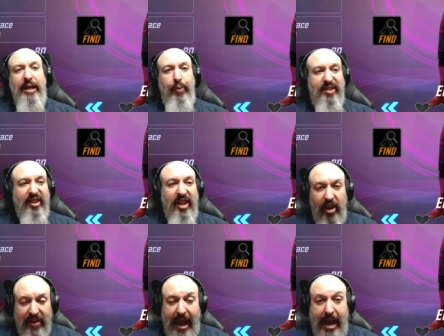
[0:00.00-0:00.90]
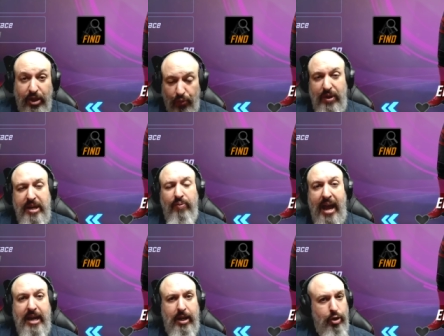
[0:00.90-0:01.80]
it was literally a three
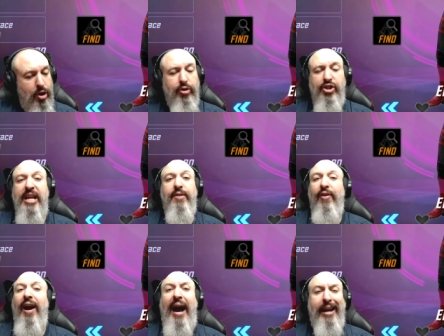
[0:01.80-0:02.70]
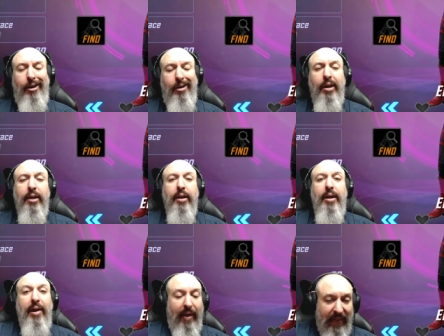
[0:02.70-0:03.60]
red, no chance for hire
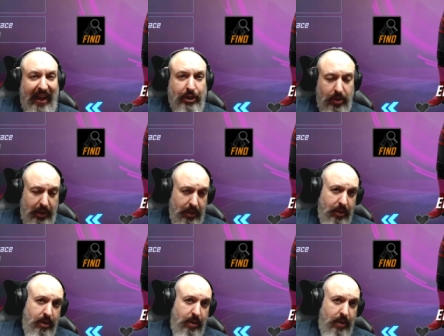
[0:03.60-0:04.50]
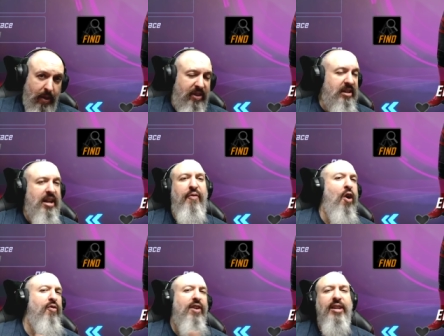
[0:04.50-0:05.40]
Elektra. They definitely
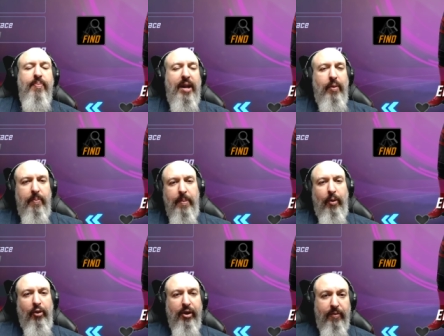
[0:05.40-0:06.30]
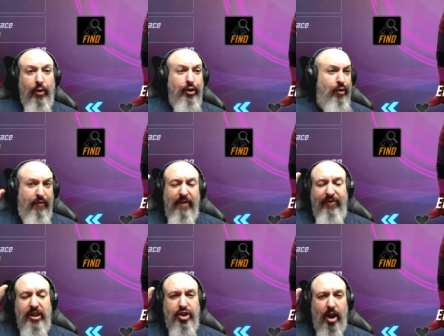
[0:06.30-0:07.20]
overestimated what people were looking for. So
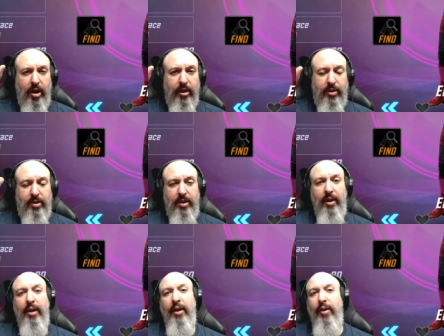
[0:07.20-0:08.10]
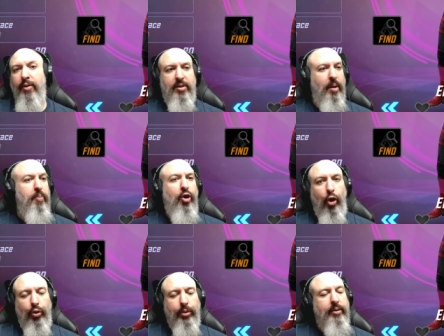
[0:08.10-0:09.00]
fifty shards, some
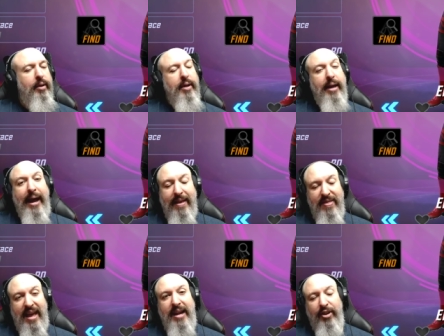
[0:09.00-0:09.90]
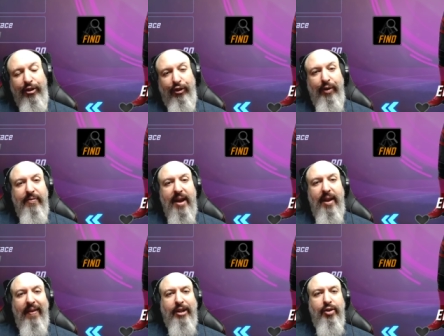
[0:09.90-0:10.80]
gold, and then the three red
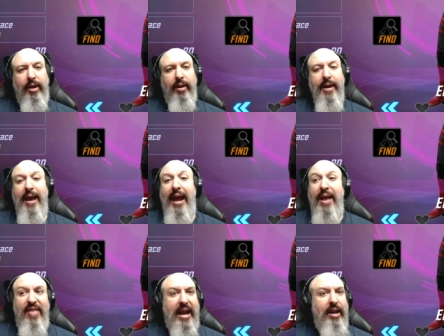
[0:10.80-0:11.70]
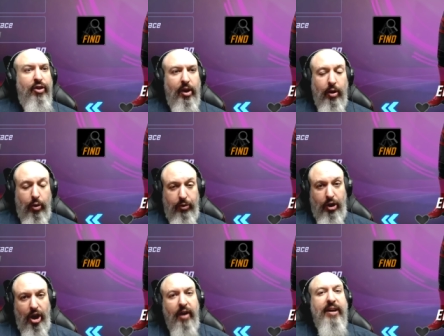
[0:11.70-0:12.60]
Elektra, and then the the
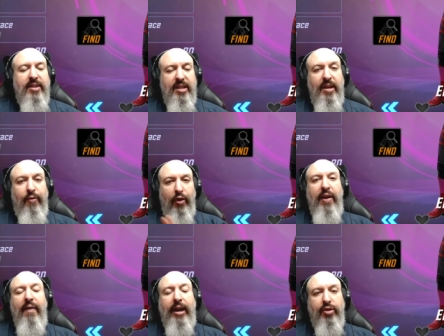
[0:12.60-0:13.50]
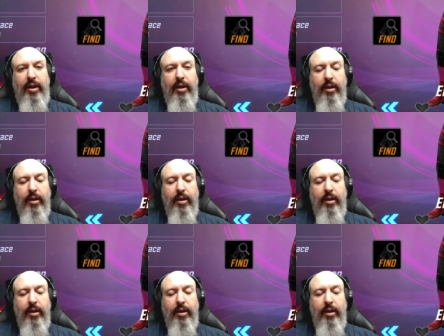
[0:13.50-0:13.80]
currency for the Elektra